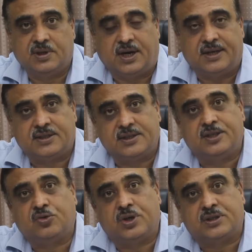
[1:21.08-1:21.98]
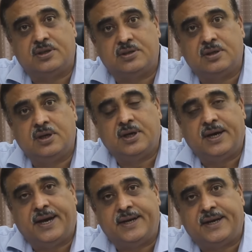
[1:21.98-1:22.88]
Answer these questions
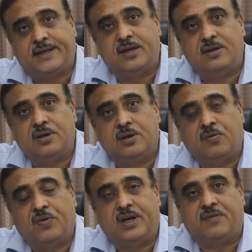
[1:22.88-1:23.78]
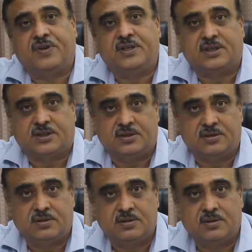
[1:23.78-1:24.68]
and attend one or three
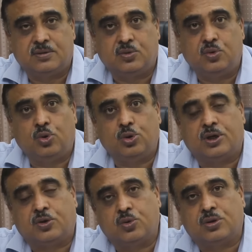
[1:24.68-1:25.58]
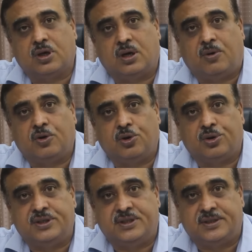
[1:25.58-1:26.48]
sessions to know the truth about your
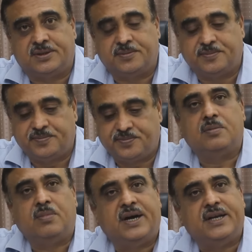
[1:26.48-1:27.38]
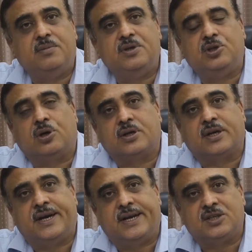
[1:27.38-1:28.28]
disease. My name is
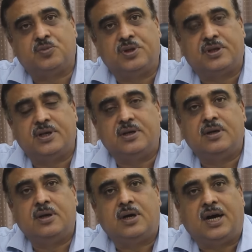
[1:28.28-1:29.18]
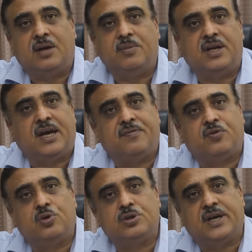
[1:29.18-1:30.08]
Dr. Kailash Mantry. I am a life
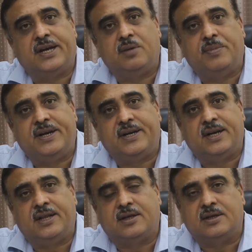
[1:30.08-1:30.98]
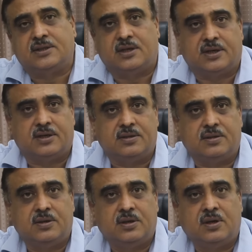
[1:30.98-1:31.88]
coach and a mental health consultant.
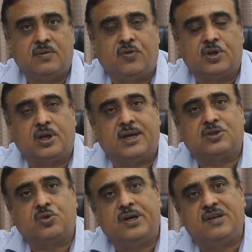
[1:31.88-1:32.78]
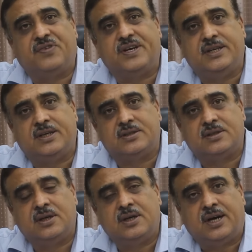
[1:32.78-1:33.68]
For the last 25
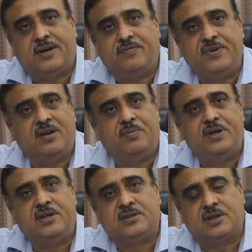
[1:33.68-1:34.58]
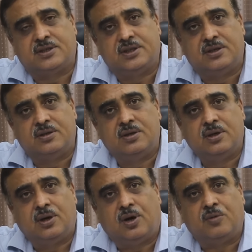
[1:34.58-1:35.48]
years, we have been researching
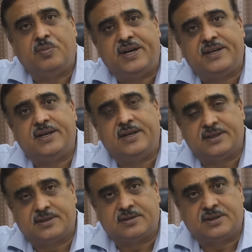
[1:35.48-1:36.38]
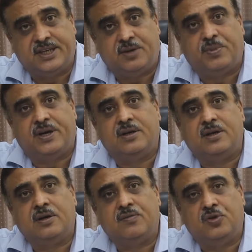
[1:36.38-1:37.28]
on mental illness treatment
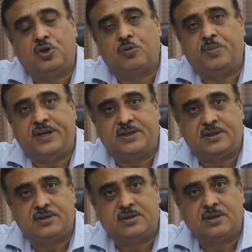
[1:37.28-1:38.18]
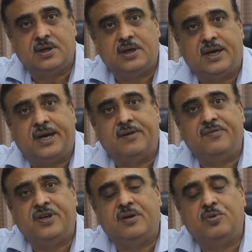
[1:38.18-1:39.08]
without medicines, and
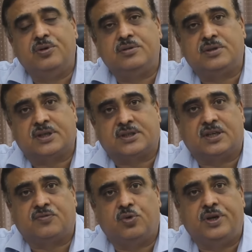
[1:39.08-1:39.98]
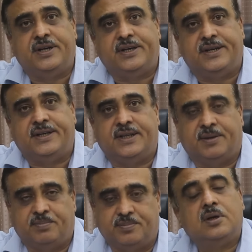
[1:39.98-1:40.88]
we have been successful in treating
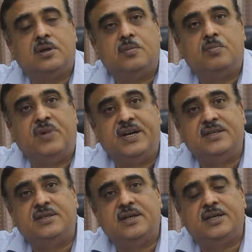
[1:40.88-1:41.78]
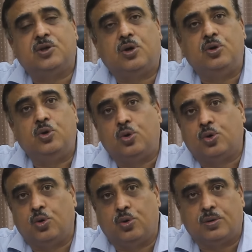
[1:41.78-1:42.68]
them. Medicine has got no
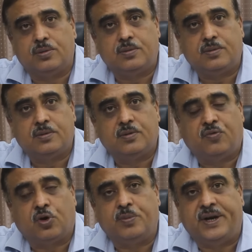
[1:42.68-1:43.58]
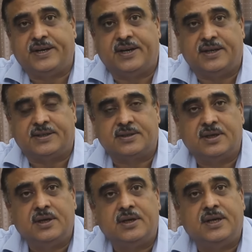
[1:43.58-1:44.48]
cure for mental illness.
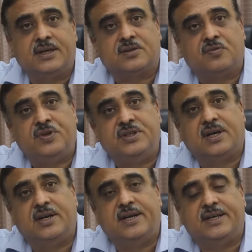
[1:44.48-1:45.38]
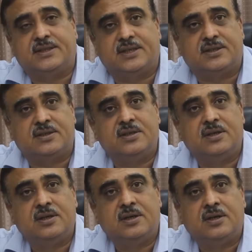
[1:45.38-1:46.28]
Yes, physical illnesses,
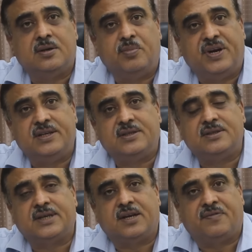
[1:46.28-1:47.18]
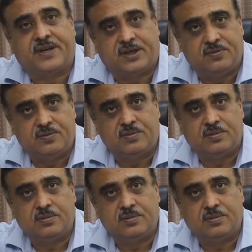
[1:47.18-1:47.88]
medicines are effective.